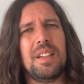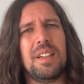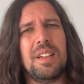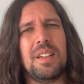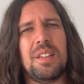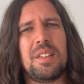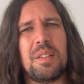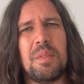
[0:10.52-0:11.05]

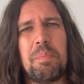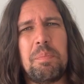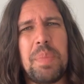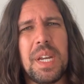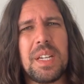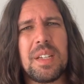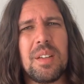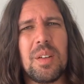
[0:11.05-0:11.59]
some
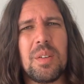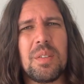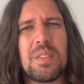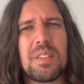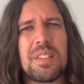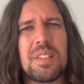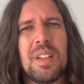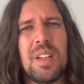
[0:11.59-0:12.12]
big
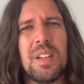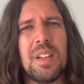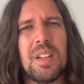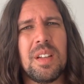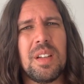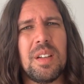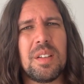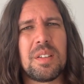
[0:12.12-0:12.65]
news
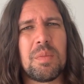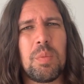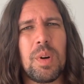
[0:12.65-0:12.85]
as